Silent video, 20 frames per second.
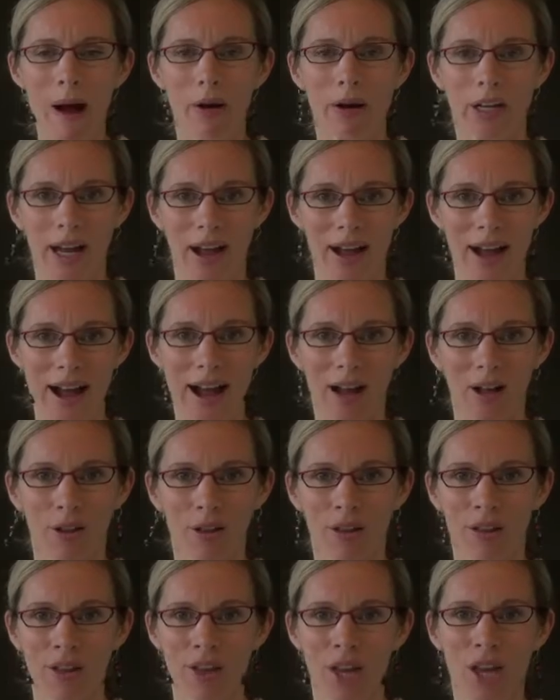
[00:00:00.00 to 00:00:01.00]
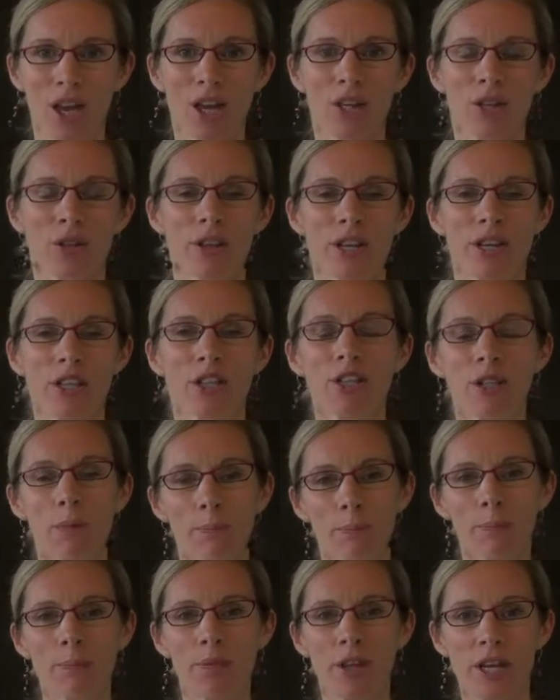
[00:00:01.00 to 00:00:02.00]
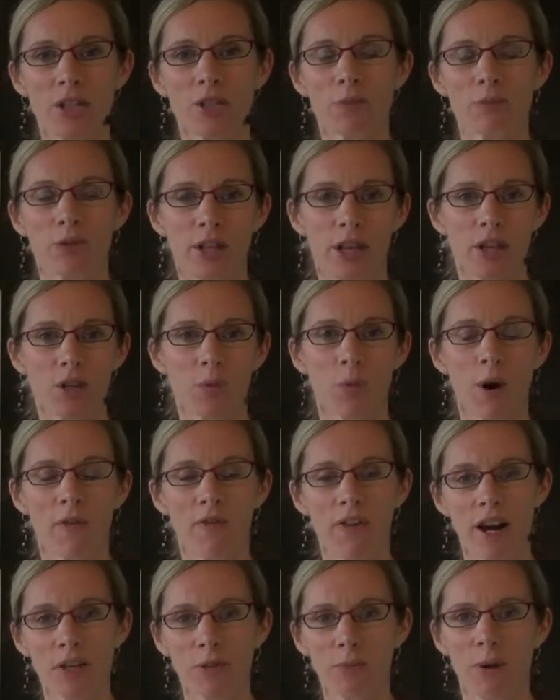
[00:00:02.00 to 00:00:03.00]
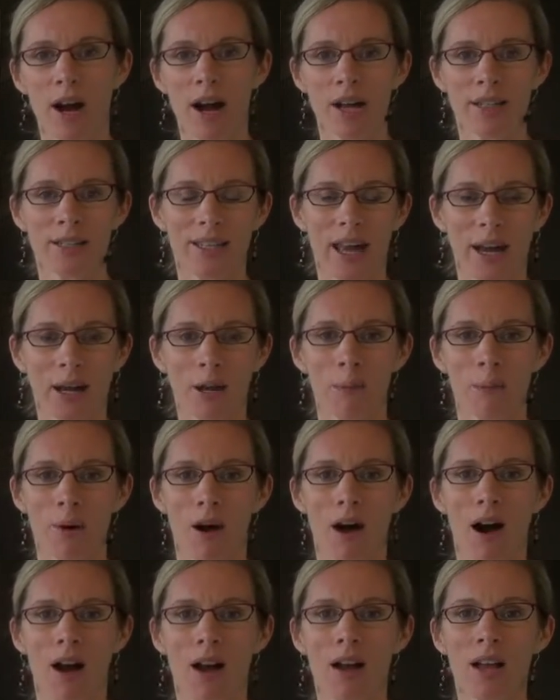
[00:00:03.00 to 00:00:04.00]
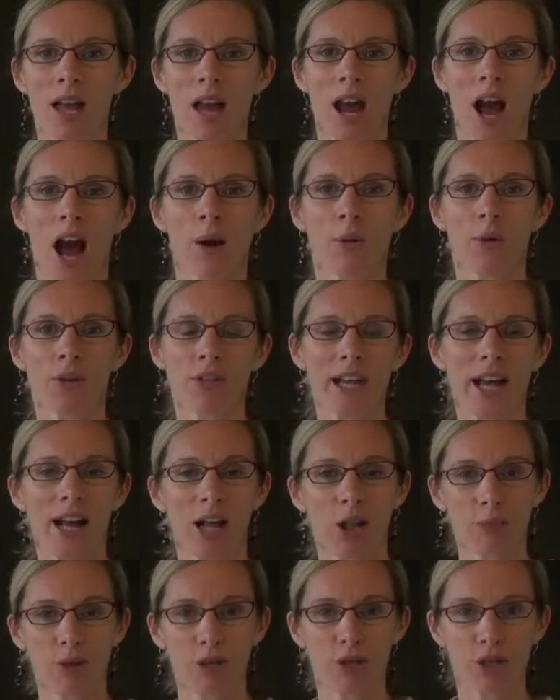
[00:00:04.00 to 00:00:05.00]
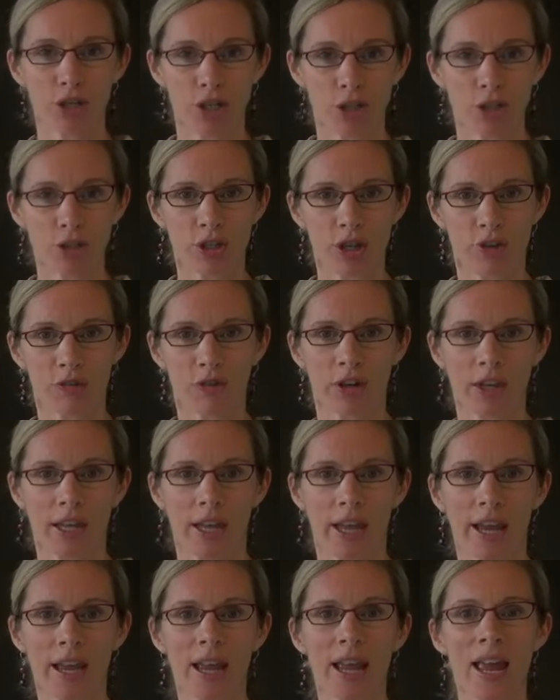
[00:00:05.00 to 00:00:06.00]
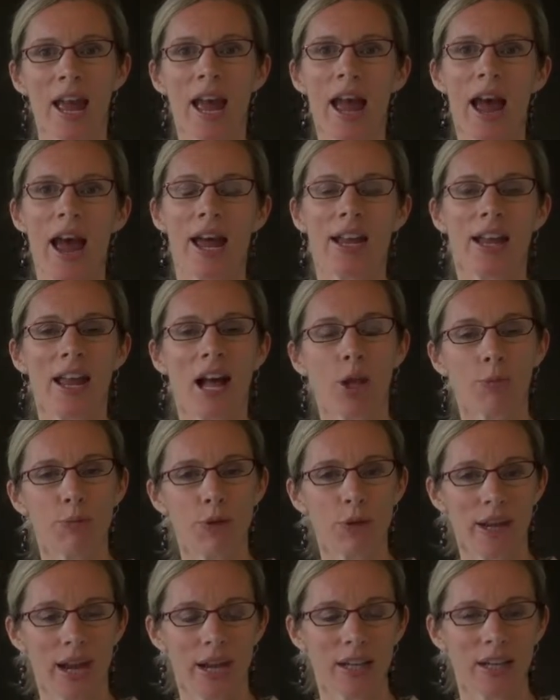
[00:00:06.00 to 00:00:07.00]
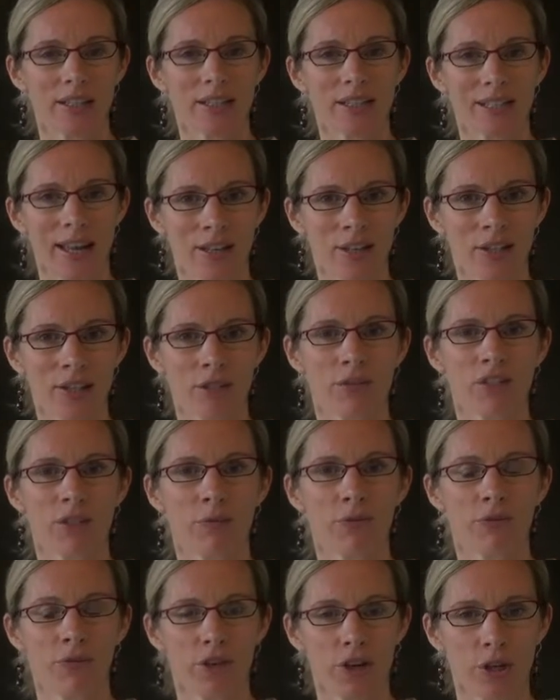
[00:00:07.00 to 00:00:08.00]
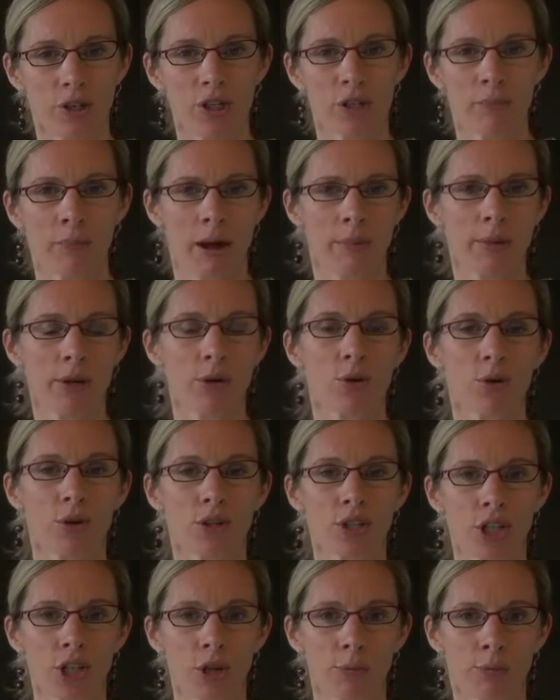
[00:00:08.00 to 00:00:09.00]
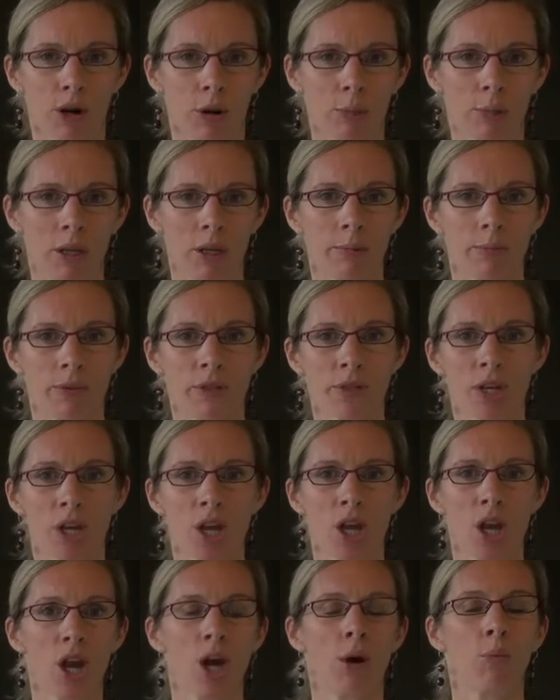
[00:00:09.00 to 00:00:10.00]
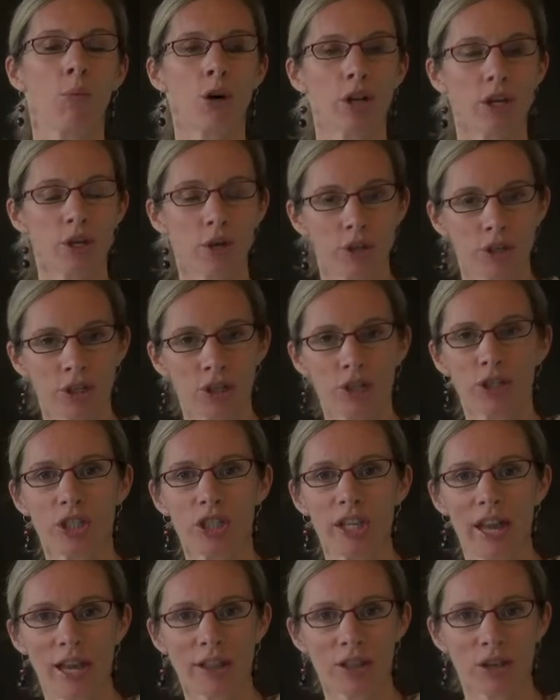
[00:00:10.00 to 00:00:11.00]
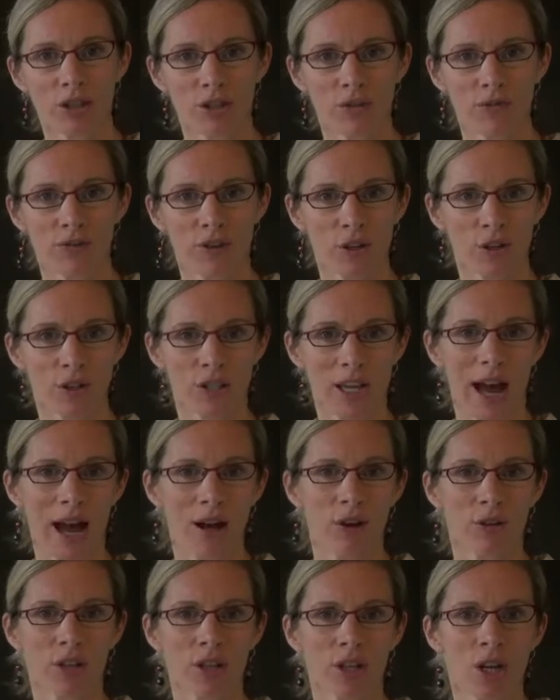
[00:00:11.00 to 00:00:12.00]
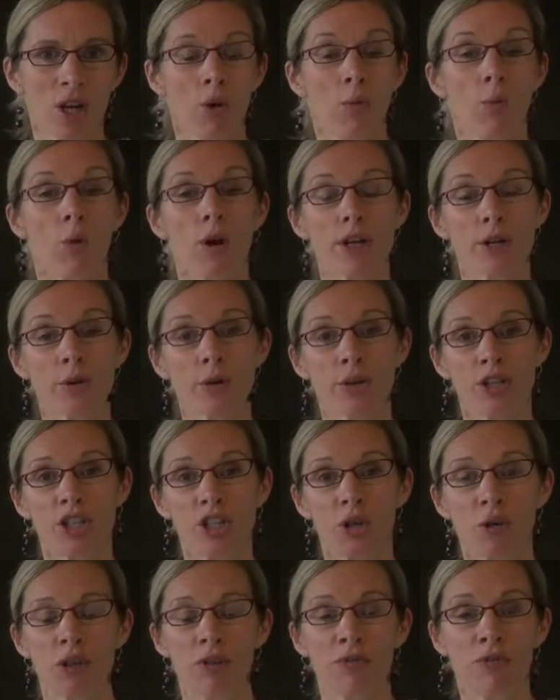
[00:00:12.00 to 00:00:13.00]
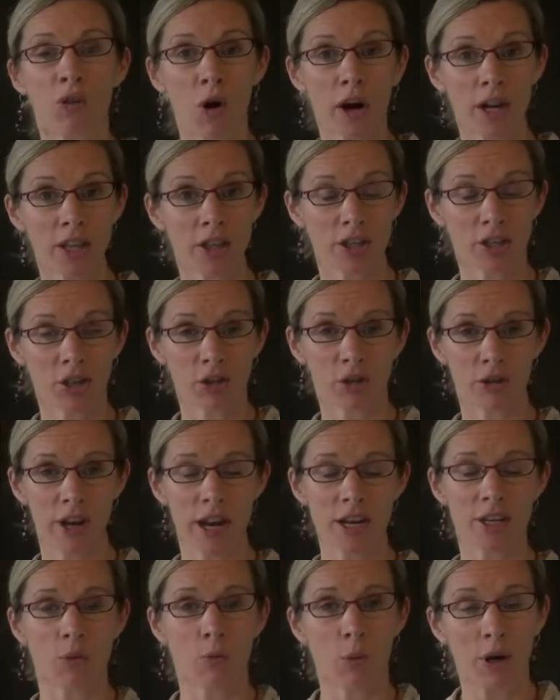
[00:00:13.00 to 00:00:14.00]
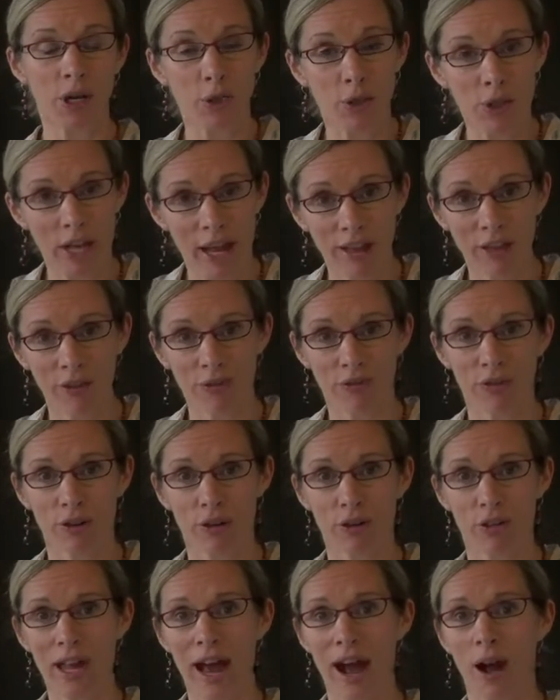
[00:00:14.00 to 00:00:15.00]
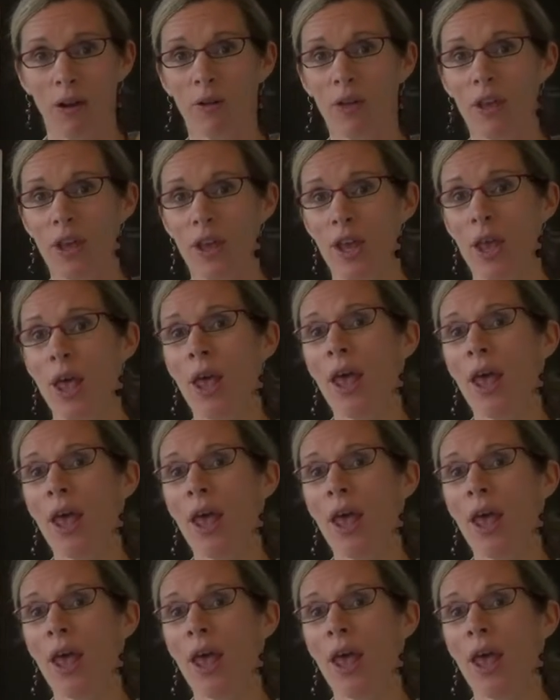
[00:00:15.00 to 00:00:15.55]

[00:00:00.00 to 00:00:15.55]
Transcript: about gut health. So this first part and second part, I want to help you choose differently and help you get a sense of some foods that might be causing you problems and what you can do to take those foods out, what you can do in the void that's created when you take the foods out.